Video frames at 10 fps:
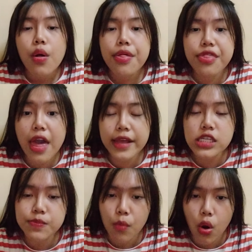
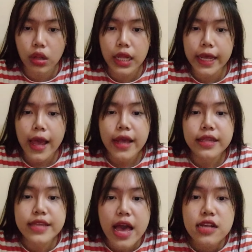Thanks, Molly.
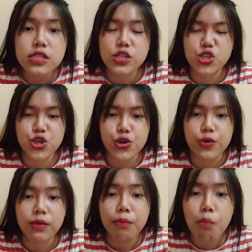Yes, it's
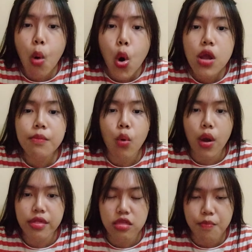true. More and
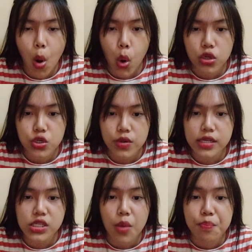more
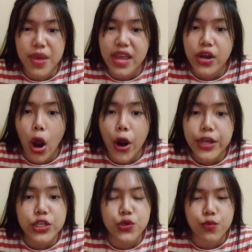anthropologists are being
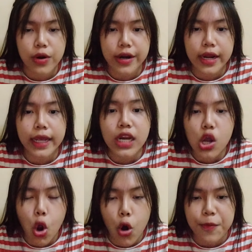hired to work in the
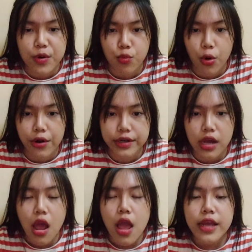corporate world.
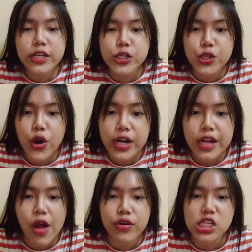It
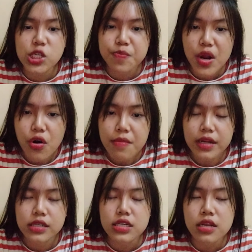started out an
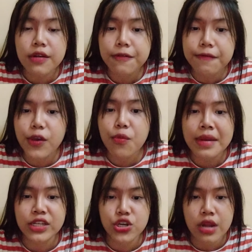experiment in a few
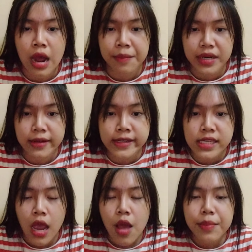major
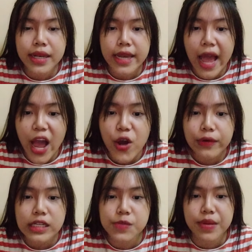companies, but
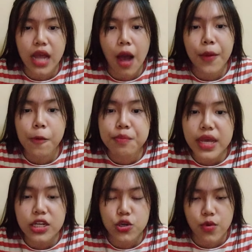now it's become a
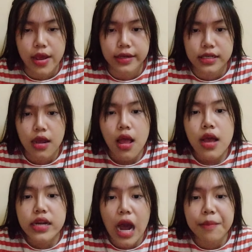big trend.
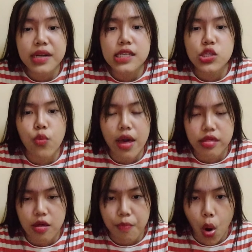Companies use
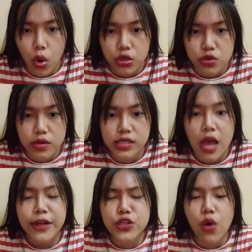
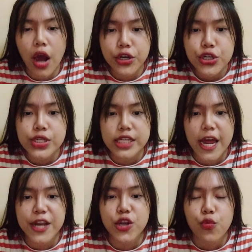anthropologists to
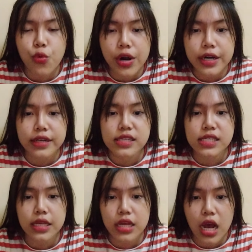understand their
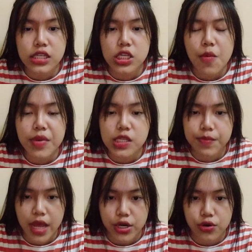workers and customers
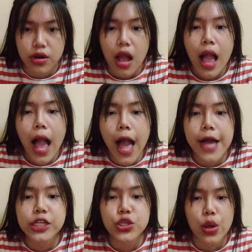better
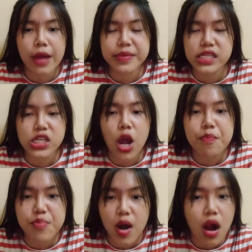and to have
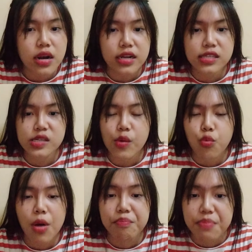desired products
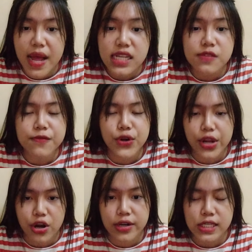that were best for the
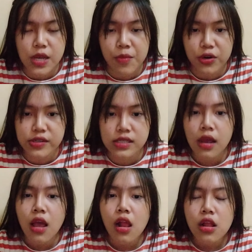customers.
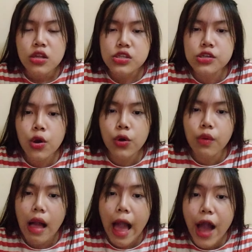
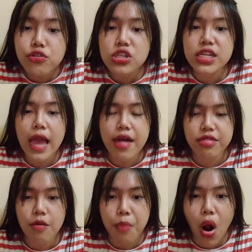So, how did the
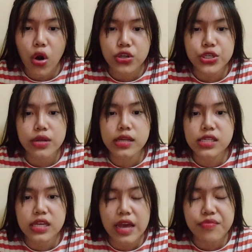
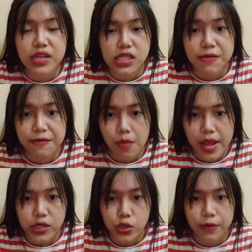anthropologists get this
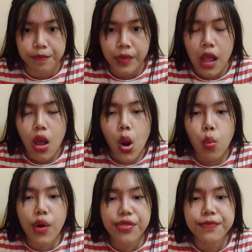information?
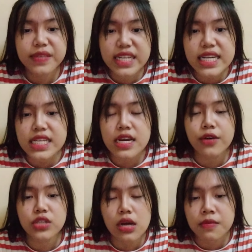With
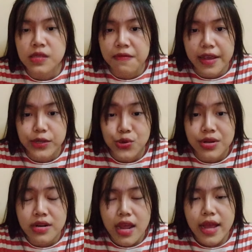detailed
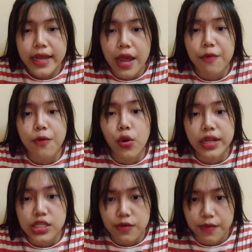observation, careful
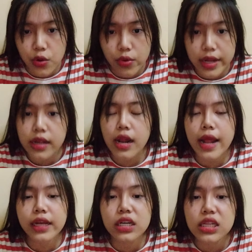interviewing,
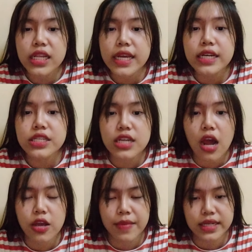and clear
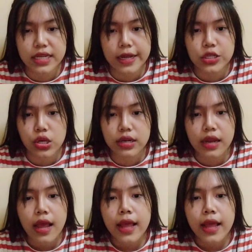documentation.